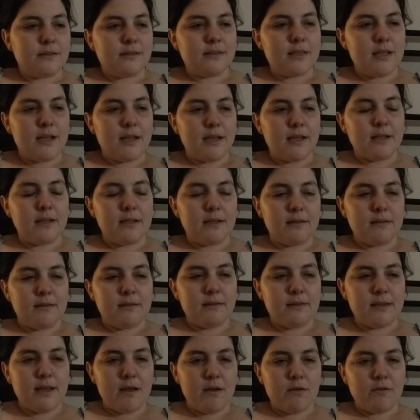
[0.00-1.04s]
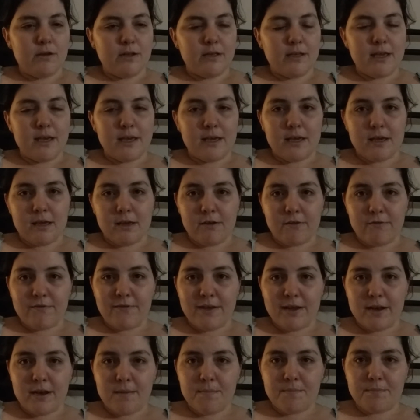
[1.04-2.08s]
sitting down and kicking your
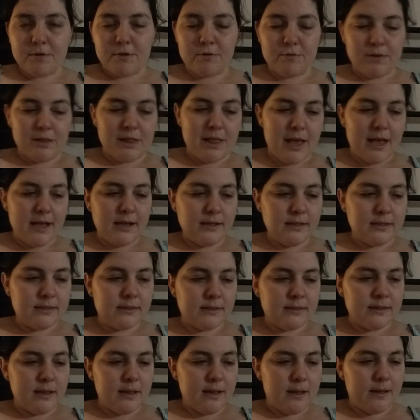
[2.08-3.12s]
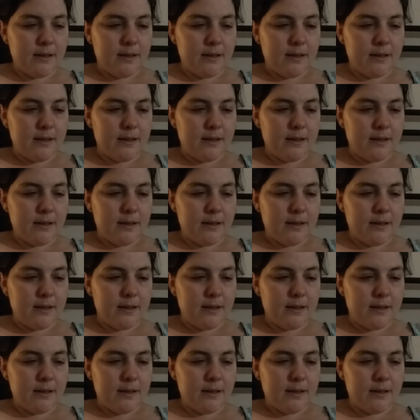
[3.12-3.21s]
feet up to relax.